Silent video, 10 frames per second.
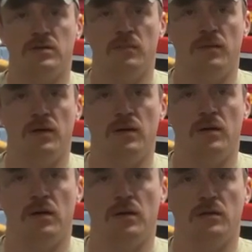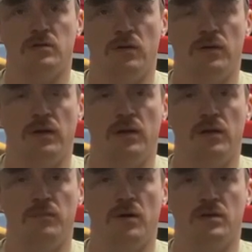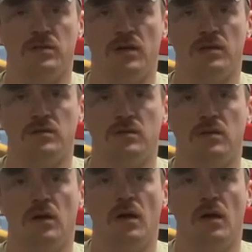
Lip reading: I've been starting to get it processed.